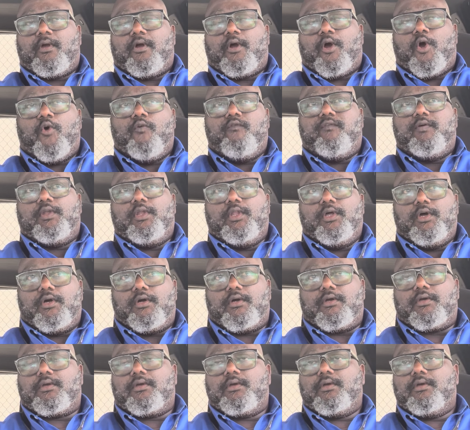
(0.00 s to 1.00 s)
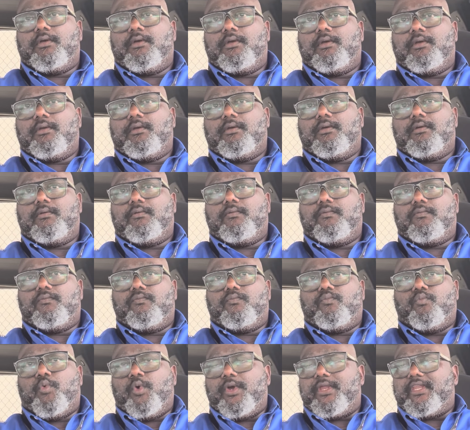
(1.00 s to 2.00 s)
overlook
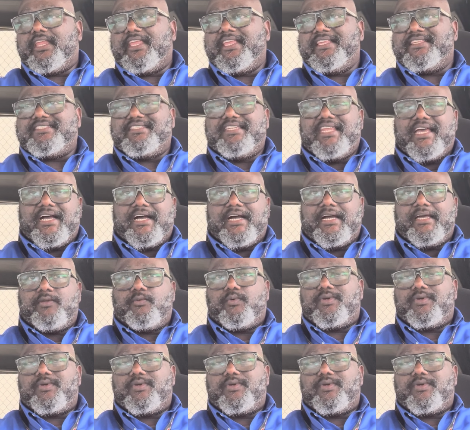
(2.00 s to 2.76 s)
what he's done,